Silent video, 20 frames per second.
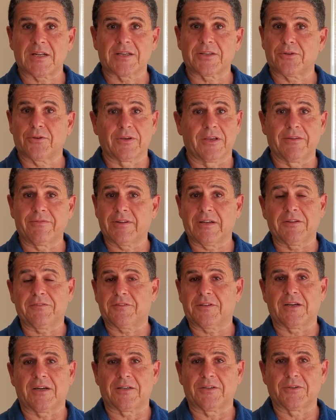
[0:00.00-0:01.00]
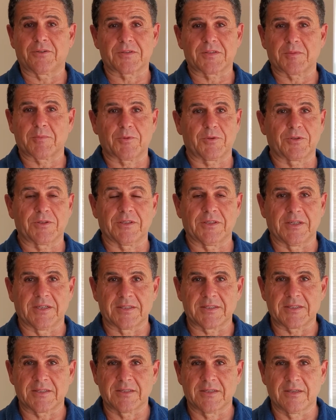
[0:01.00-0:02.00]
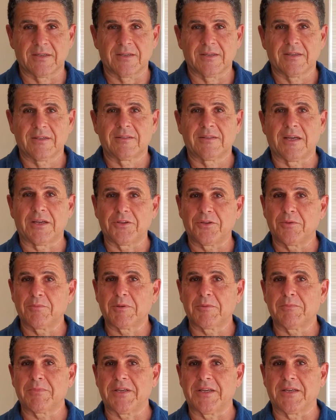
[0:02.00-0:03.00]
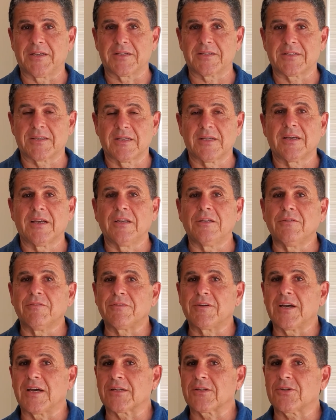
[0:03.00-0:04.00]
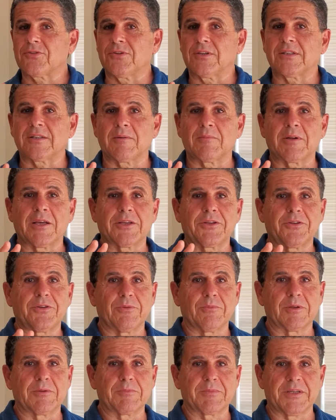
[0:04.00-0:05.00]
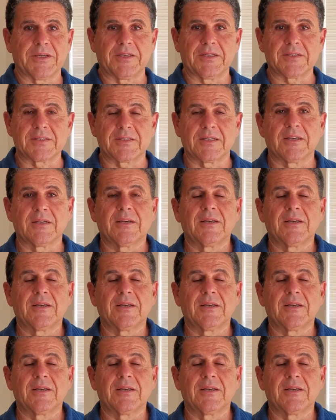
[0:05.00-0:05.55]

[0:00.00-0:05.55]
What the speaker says: even if they are your subordinates. They are human beings, and you've got to treat them like human beings.